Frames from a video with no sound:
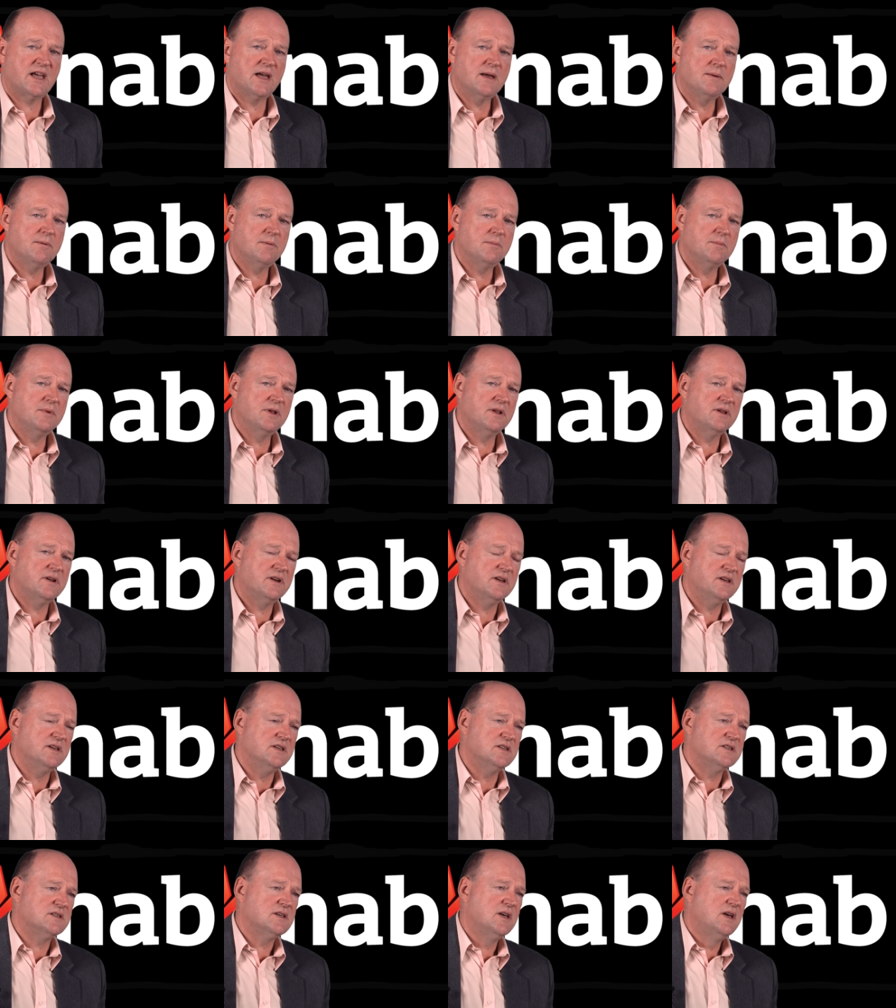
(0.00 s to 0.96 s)

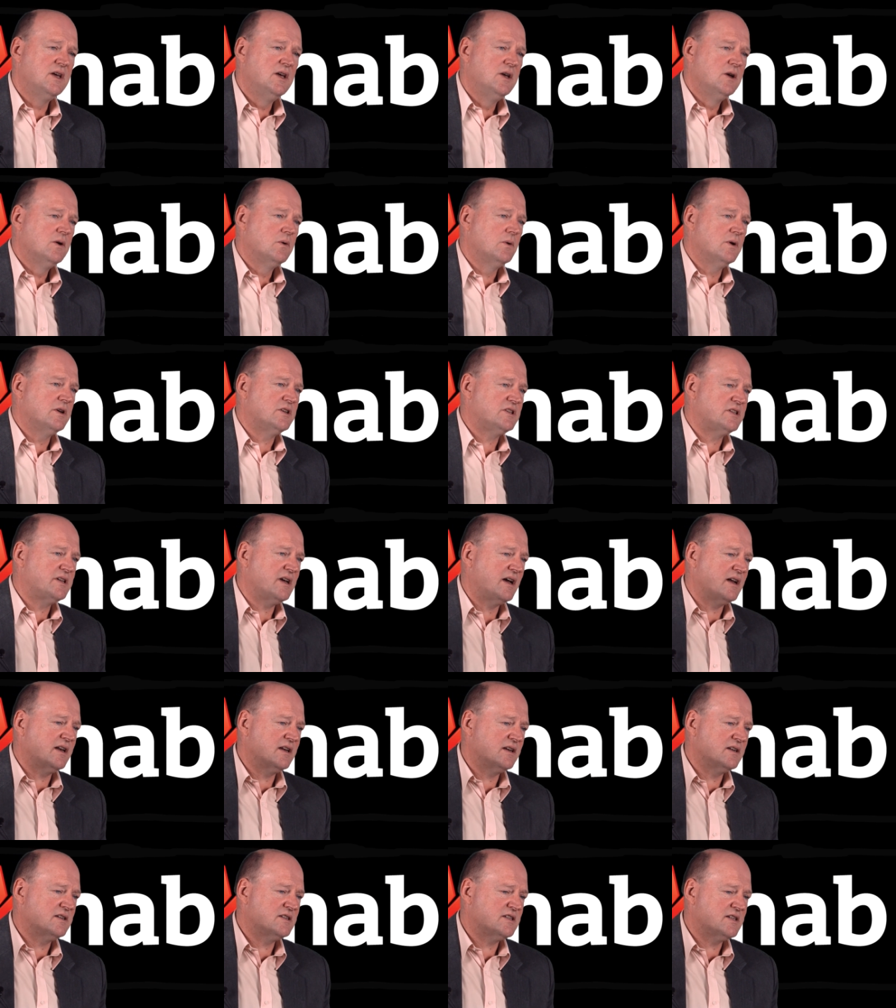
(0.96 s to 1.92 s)
capabilities, we're
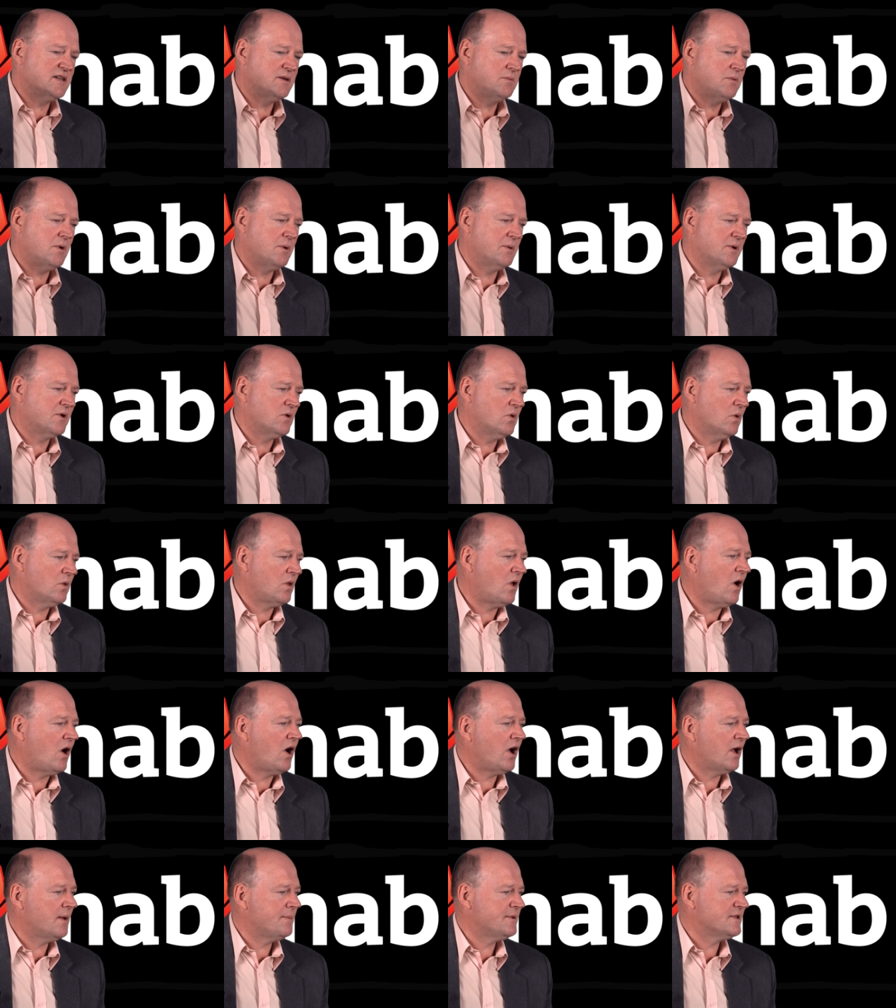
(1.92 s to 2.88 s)
starting to see what we call
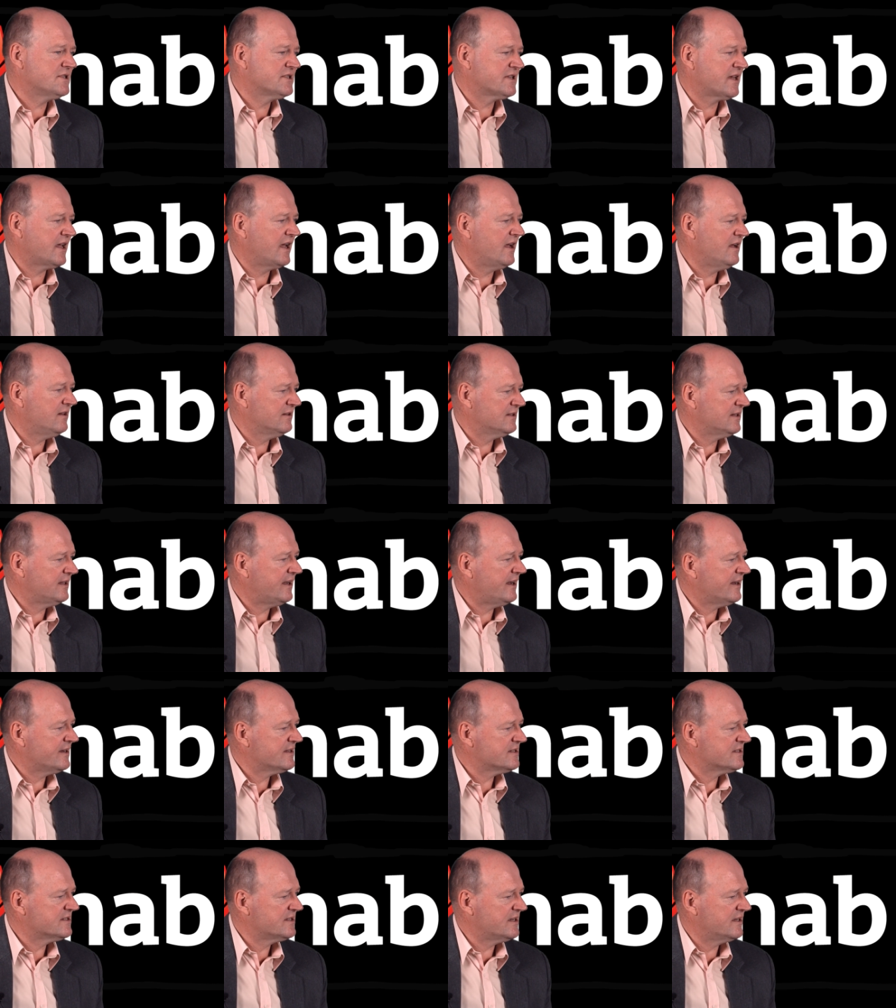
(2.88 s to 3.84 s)
hyperscale
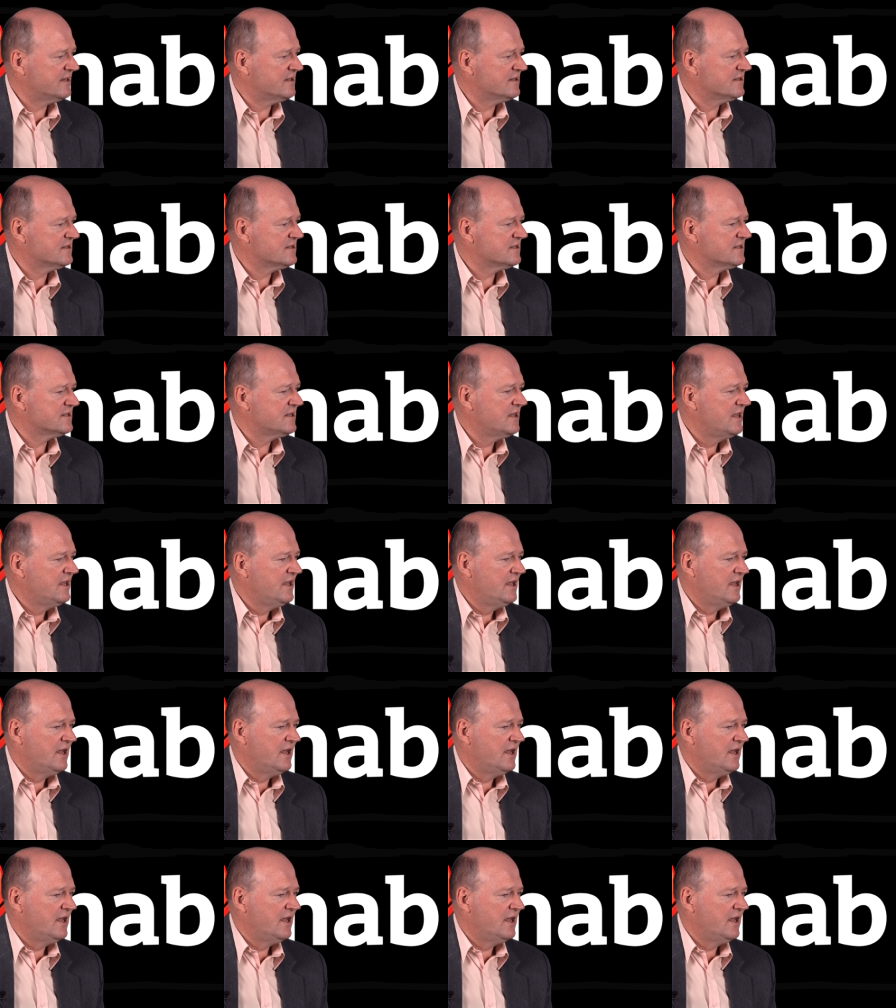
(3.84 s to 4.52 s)
data centres.